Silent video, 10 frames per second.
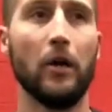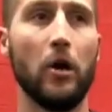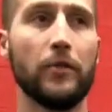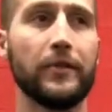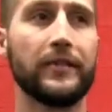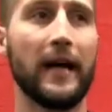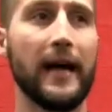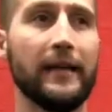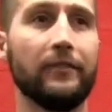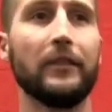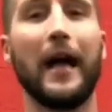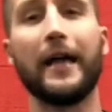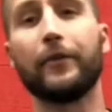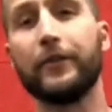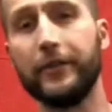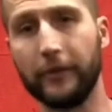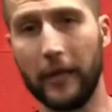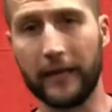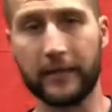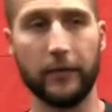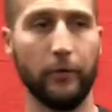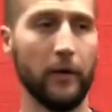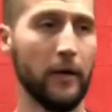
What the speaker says: on the side of lighter than you'd like to,